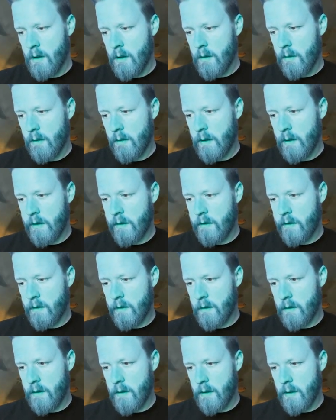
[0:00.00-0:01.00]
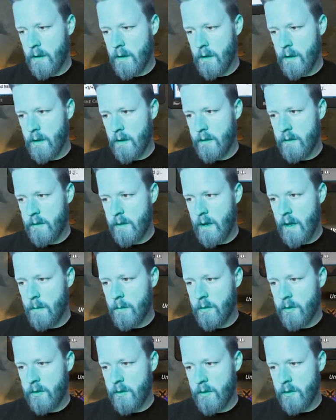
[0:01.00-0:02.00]
So let's
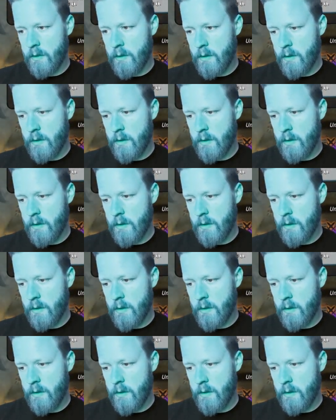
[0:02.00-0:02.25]
attempt